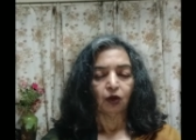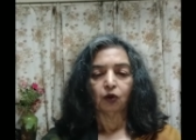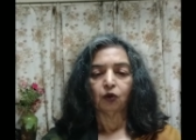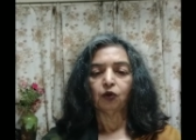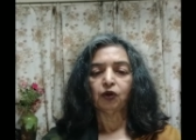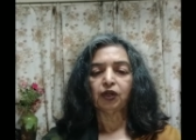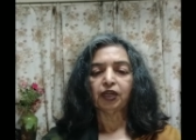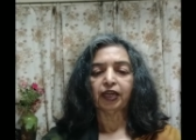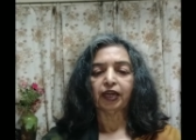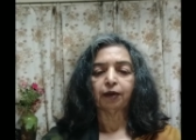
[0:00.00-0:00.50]

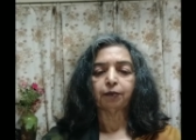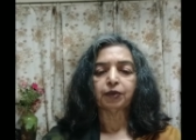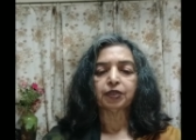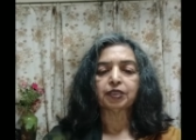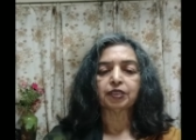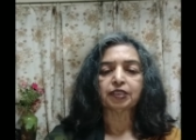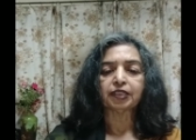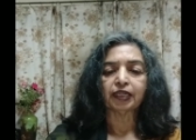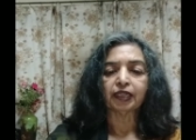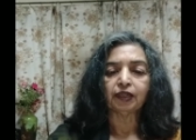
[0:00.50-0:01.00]
Okay, I
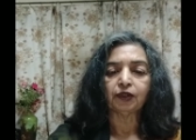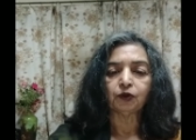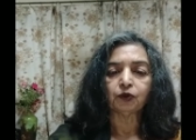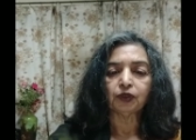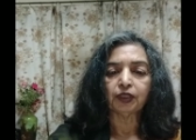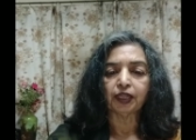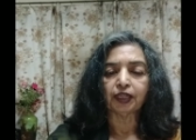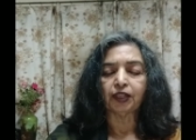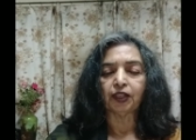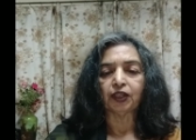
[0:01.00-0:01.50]
must tell you
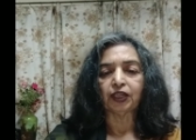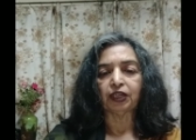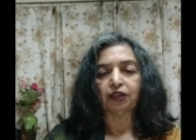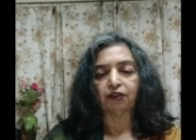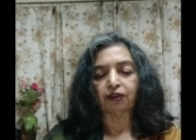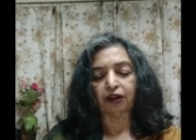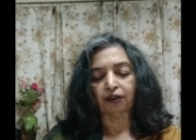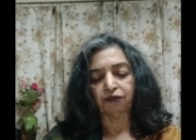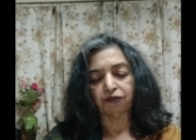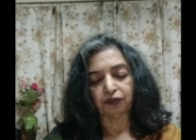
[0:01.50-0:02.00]
that they
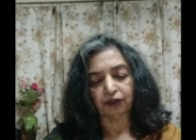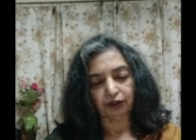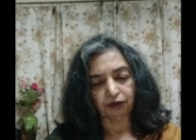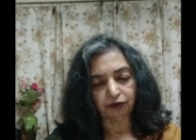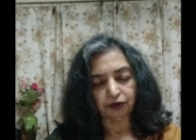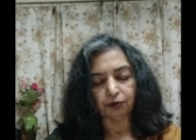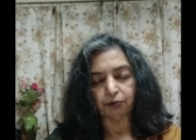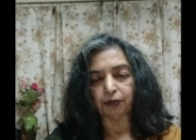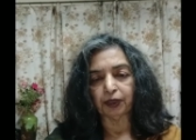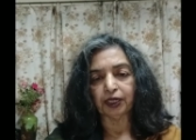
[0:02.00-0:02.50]
have
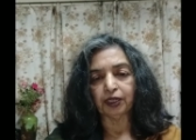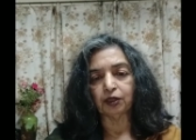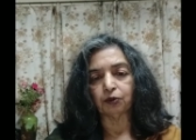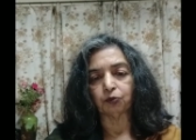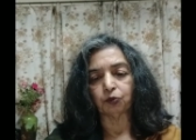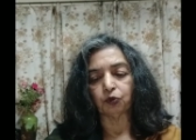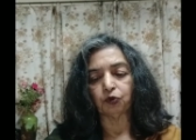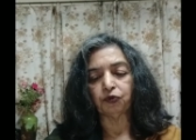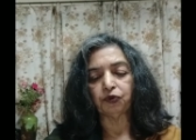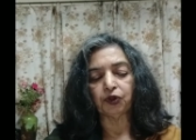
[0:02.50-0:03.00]
even made a
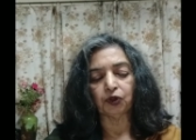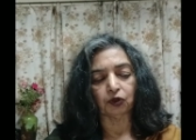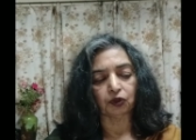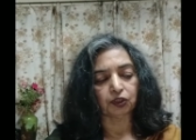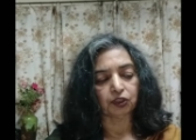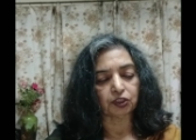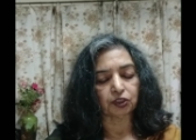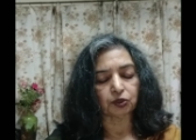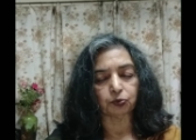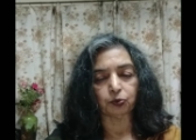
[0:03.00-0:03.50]
movie
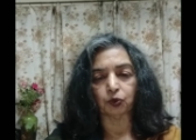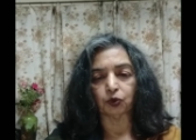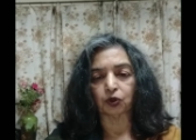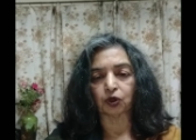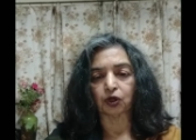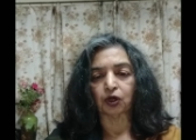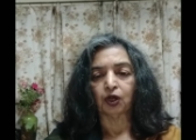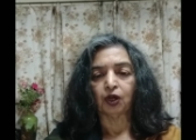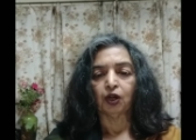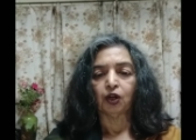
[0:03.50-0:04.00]
on this
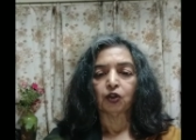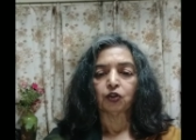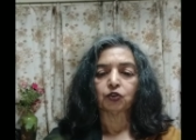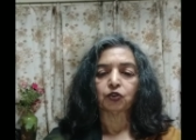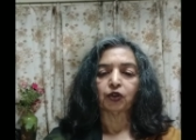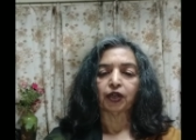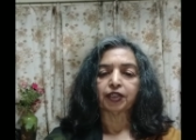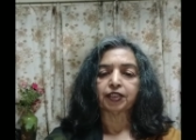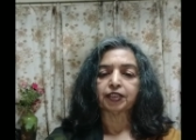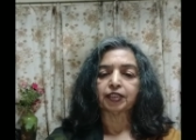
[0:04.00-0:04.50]
book. So
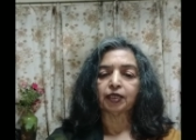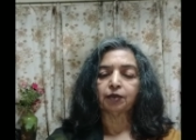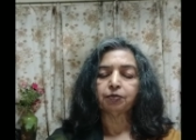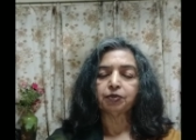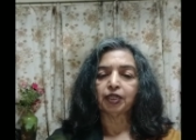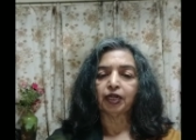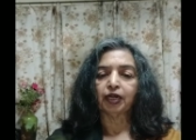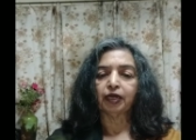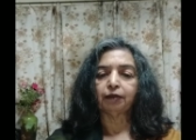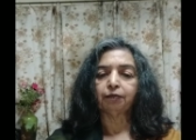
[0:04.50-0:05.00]
at some
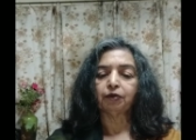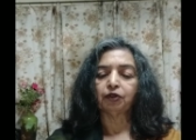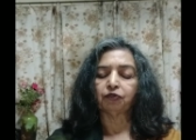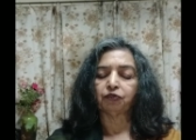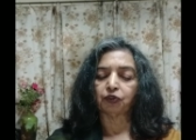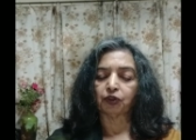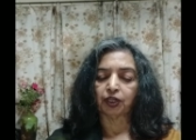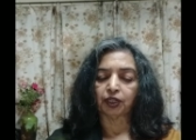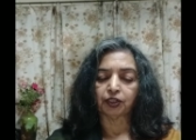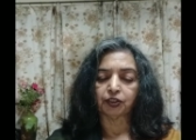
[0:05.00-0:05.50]
time, if
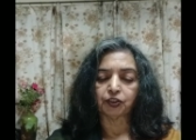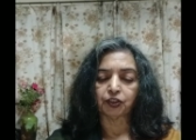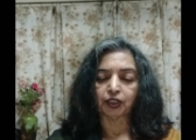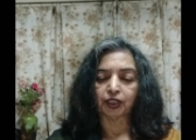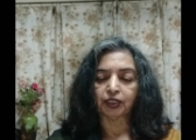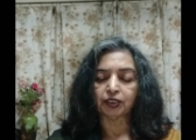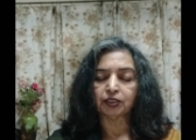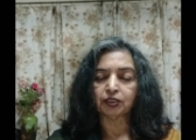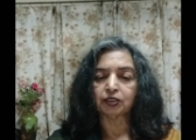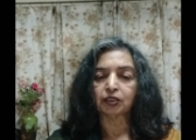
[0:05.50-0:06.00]
you get a
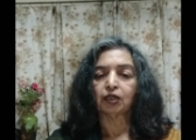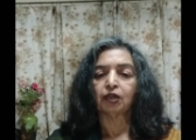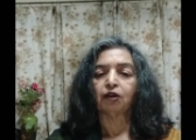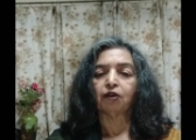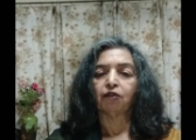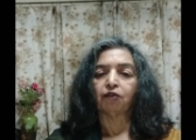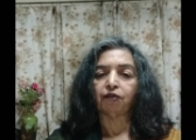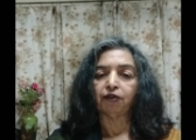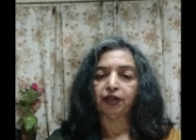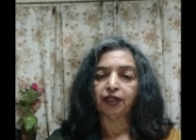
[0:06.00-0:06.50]
chance,
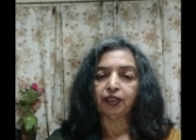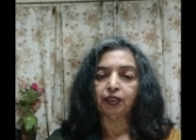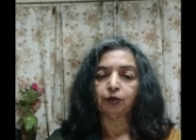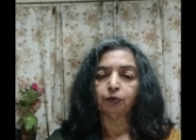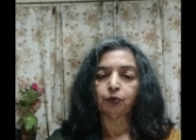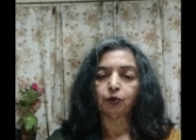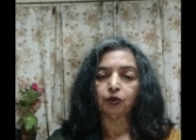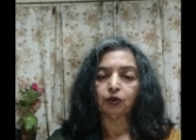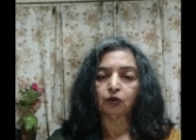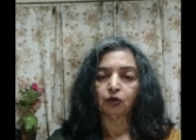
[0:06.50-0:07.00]
read the
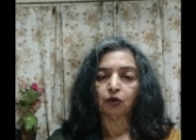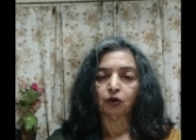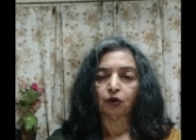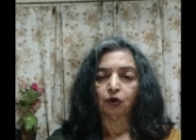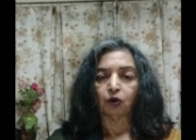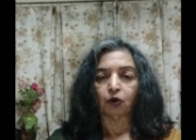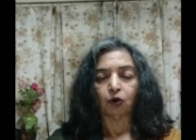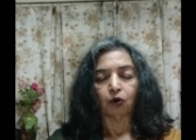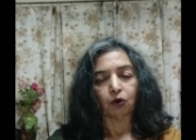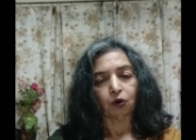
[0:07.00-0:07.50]
book
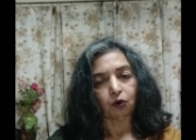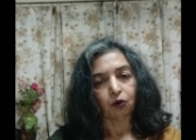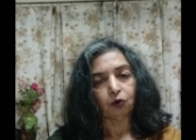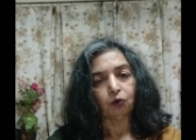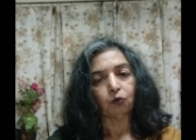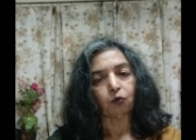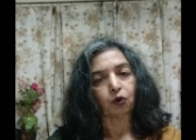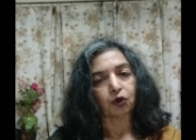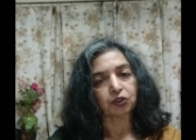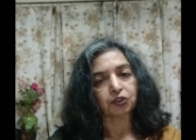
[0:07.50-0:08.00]
or
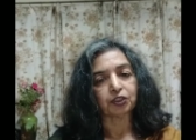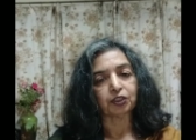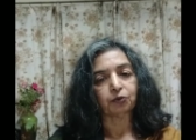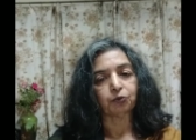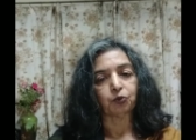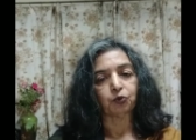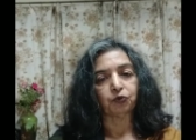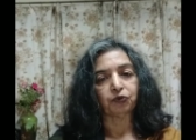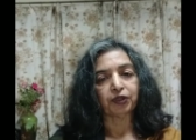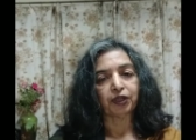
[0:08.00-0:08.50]
watch the
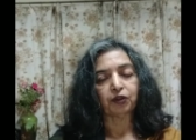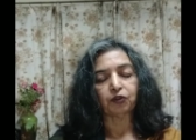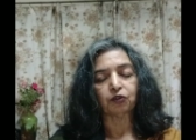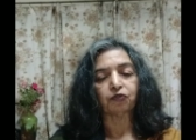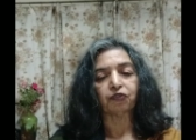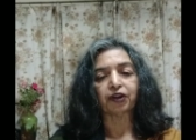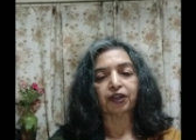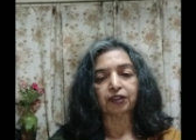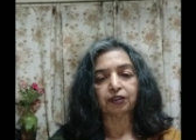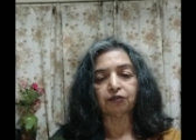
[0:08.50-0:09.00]
movie and you'll
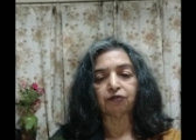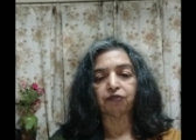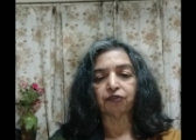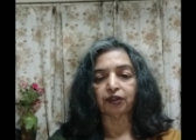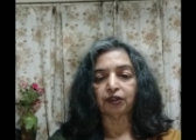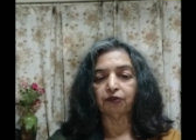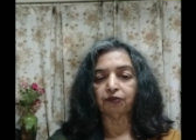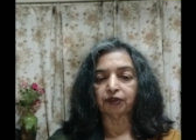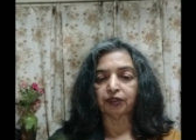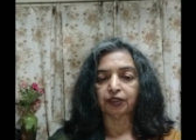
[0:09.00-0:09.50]
find it
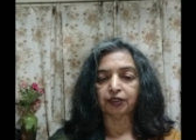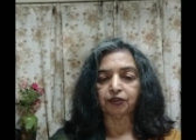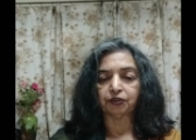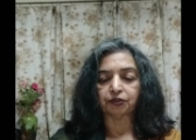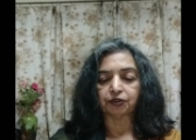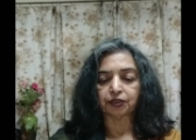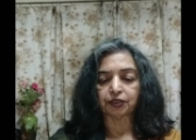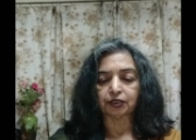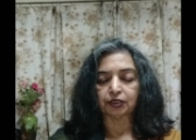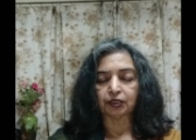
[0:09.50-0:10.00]
very, very
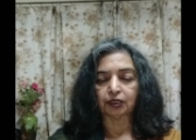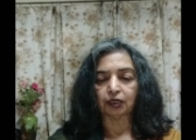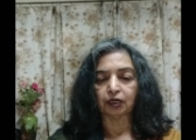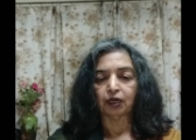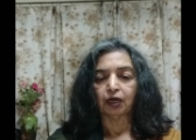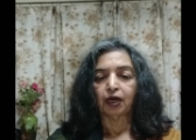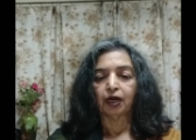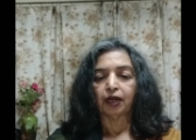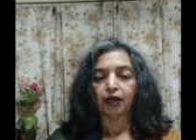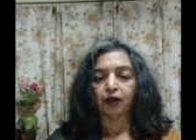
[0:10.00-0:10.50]
interesting.
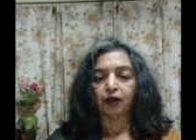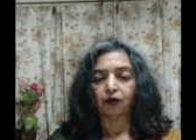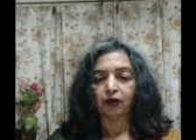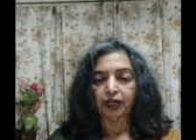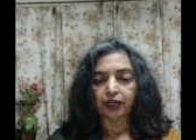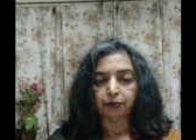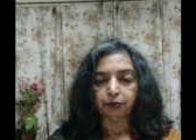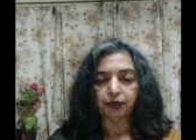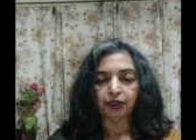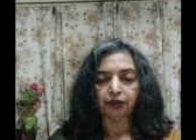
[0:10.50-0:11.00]
Now
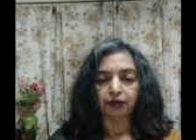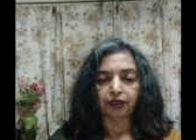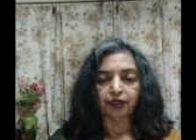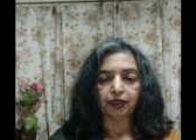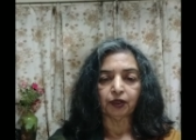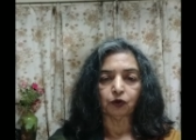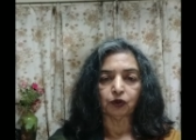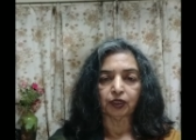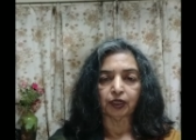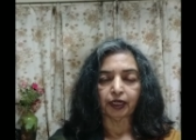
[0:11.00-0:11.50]
let me read
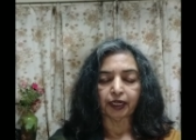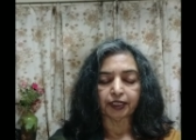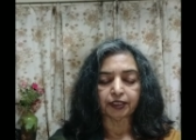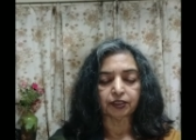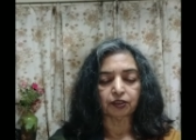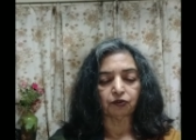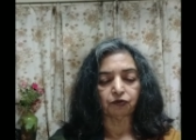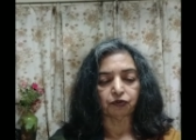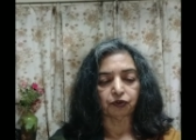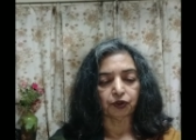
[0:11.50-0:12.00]
out the
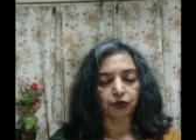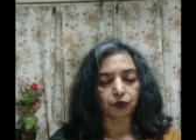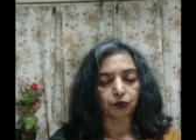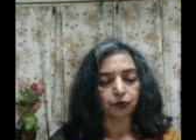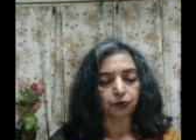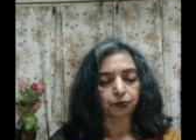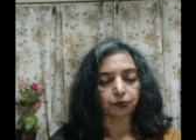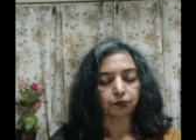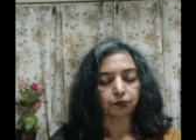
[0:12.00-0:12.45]
lesson for you.